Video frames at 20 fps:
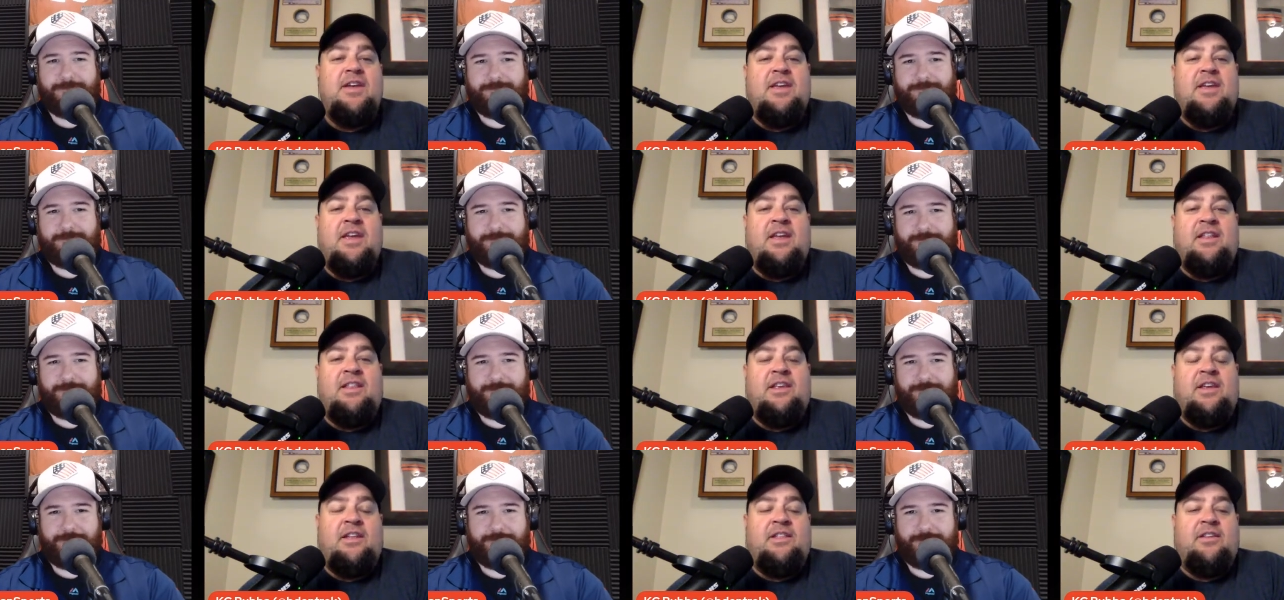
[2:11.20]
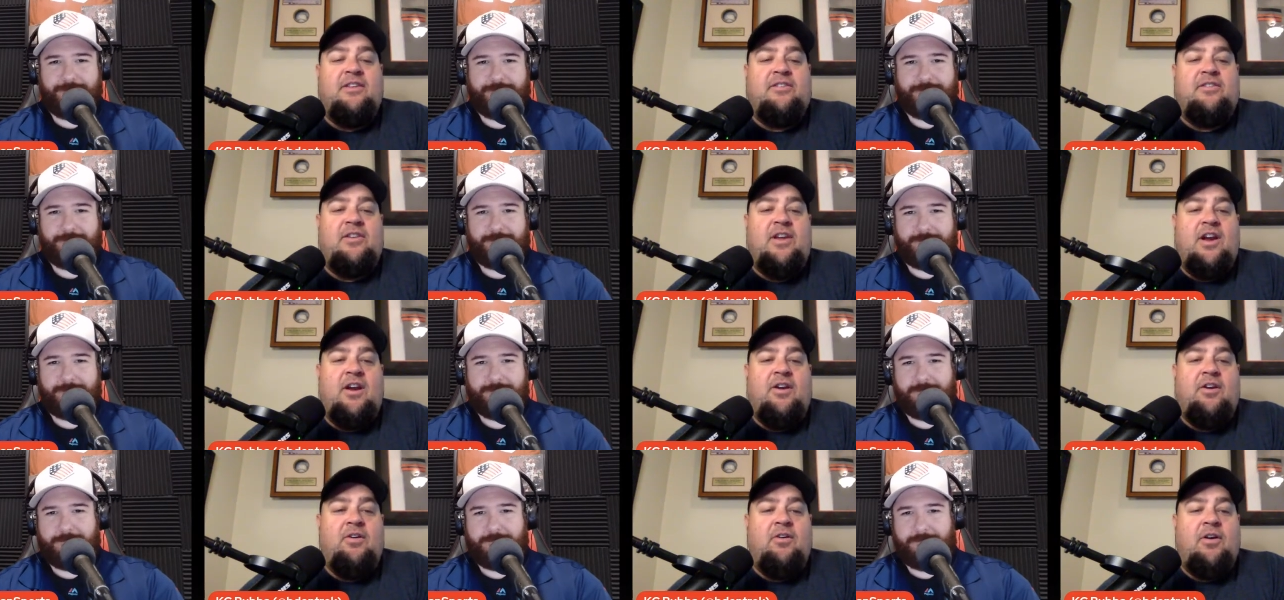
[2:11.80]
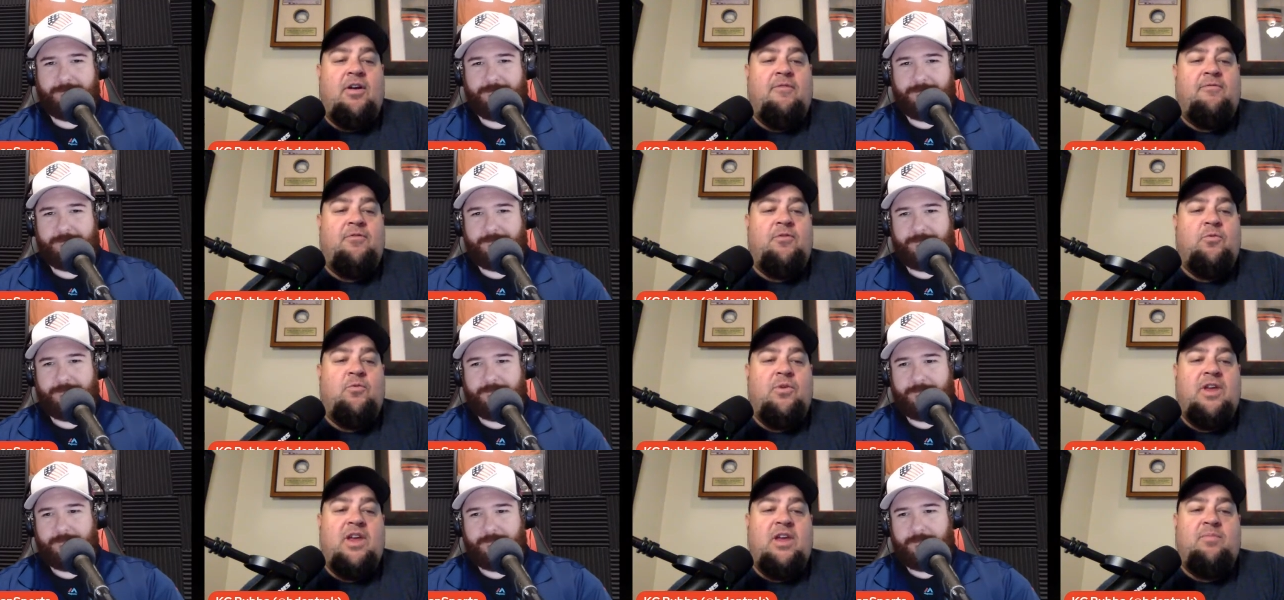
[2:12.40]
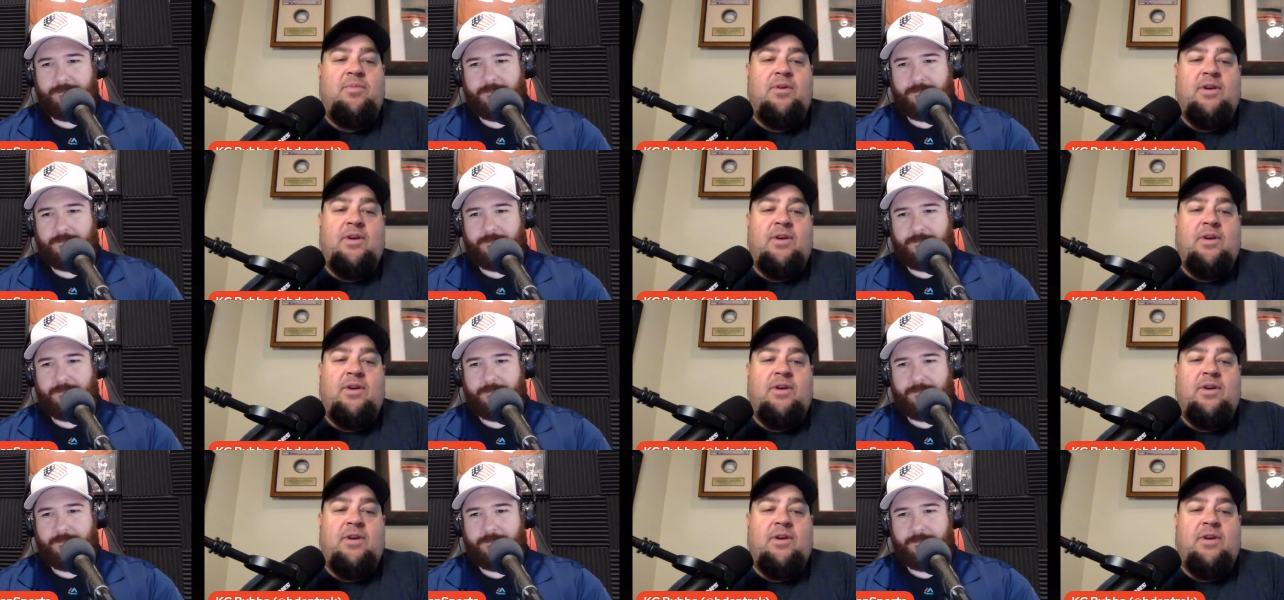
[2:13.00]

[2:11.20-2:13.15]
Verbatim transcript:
Speaker 1: in in the scenario of the week.